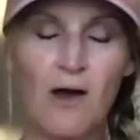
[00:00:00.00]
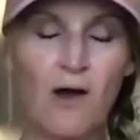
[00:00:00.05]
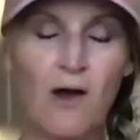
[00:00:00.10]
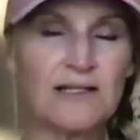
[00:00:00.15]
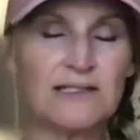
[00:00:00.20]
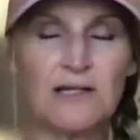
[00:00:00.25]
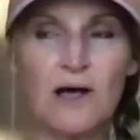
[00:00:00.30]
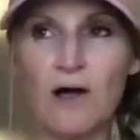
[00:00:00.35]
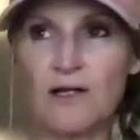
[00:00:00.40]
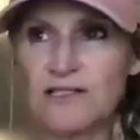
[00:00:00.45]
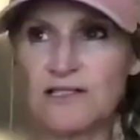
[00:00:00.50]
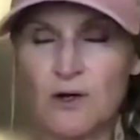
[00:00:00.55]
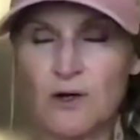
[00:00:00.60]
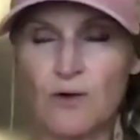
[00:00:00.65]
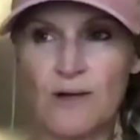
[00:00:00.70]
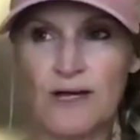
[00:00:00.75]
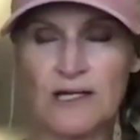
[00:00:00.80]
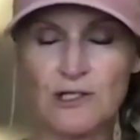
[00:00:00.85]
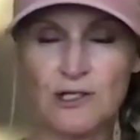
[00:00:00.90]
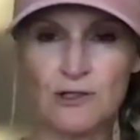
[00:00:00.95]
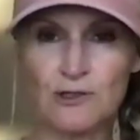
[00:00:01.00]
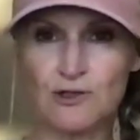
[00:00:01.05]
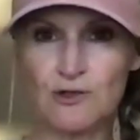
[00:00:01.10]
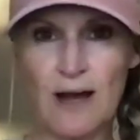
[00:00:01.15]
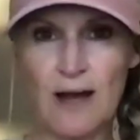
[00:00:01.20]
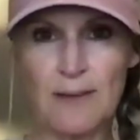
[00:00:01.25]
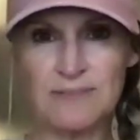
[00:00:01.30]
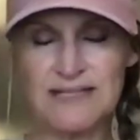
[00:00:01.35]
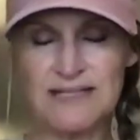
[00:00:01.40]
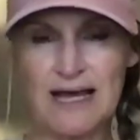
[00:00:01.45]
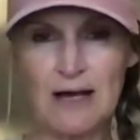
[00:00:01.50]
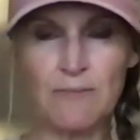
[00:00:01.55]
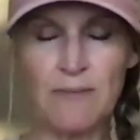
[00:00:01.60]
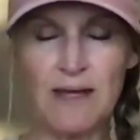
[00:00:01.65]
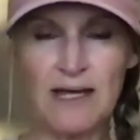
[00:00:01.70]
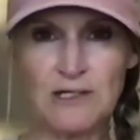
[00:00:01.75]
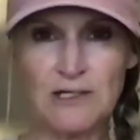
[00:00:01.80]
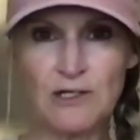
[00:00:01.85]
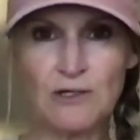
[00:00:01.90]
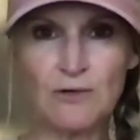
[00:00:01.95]
It's also in your drop-down
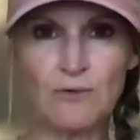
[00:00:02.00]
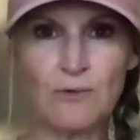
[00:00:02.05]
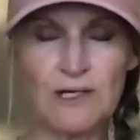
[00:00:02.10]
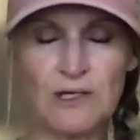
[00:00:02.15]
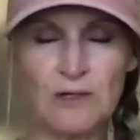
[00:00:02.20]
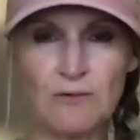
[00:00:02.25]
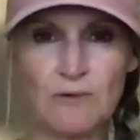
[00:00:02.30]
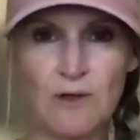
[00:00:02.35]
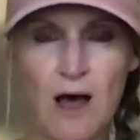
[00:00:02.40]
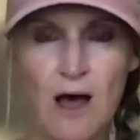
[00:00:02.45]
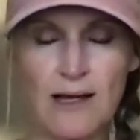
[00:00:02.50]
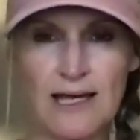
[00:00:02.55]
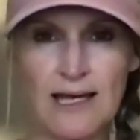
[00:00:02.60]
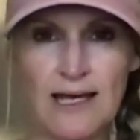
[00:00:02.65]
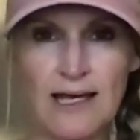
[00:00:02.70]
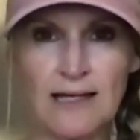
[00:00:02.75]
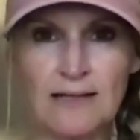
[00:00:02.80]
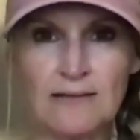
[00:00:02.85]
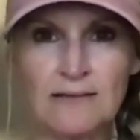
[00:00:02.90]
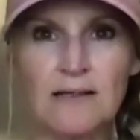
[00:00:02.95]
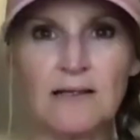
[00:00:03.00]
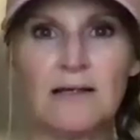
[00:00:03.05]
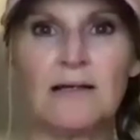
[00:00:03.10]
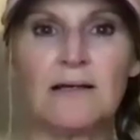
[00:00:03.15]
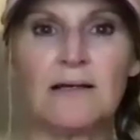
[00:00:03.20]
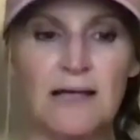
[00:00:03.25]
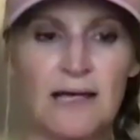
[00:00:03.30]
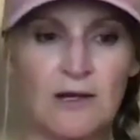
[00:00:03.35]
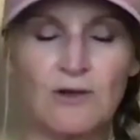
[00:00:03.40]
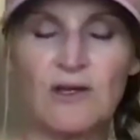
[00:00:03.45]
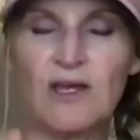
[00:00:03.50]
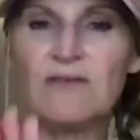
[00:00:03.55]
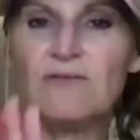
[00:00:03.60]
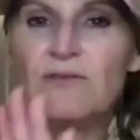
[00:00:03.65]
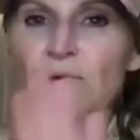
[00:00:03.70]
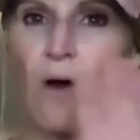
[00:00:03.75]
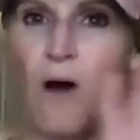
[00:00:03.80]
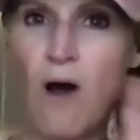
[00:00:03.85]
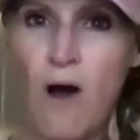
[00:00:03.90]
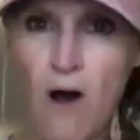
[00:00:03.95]
menu when you log in. It'll give
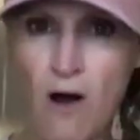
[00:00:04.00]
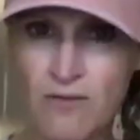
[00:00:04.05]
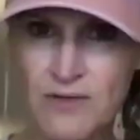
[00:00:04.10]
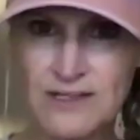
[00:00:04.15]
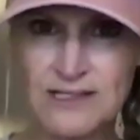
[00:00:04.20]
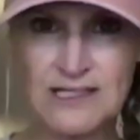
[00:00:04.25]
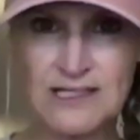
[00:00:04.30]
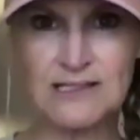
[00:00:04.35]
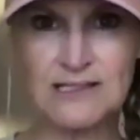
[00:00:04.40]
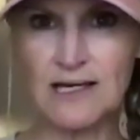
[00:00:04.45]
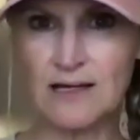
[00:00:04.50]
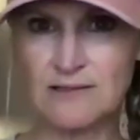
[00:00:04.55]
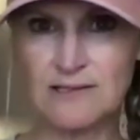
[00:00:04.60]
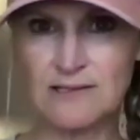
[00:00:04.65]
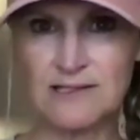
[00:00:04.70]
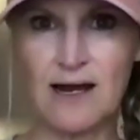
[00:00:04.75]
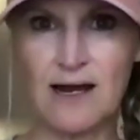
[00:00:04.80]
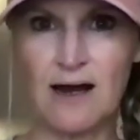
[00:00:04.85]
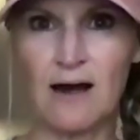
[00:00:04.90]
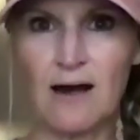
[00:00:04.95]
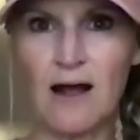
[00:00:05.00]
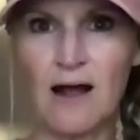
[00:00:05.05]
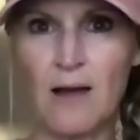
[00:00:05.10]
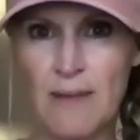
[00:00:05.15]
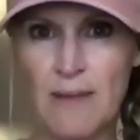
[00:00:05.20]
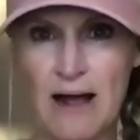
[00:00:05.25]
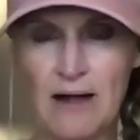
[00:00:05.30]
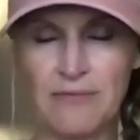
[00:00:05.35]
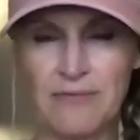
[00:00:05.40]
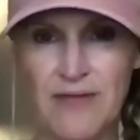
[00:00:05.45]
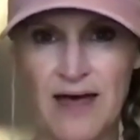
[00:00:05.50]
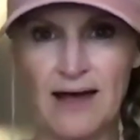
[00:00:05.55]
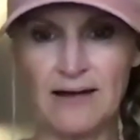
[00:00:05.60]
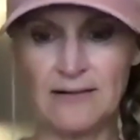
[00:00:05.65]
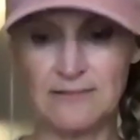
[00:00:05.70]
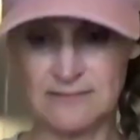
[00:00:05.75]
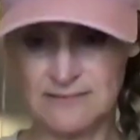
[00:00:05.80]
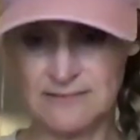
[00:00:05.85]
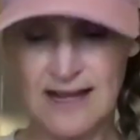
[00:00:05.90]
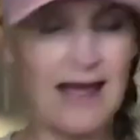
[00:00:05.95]
you all the details there about
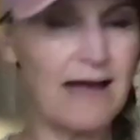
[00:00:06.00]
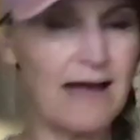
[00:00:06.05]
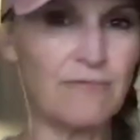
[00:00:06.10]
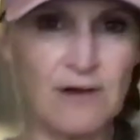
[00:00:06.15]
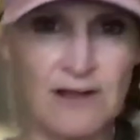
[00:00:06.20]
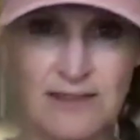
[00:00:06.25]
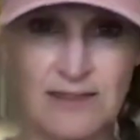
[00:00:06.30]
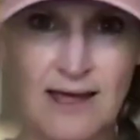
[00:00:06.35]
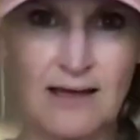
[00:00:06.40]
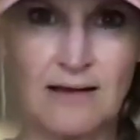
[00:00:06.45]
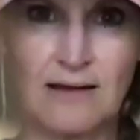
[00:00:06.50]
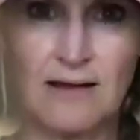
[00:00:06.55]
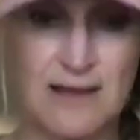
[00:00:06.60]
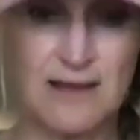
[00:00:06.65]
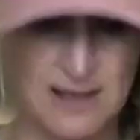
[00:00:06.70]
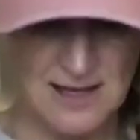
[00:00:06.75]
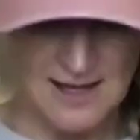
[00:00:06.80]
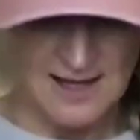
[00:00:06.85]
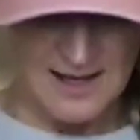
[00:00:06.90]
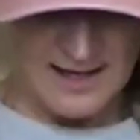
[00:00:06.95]
that, everything.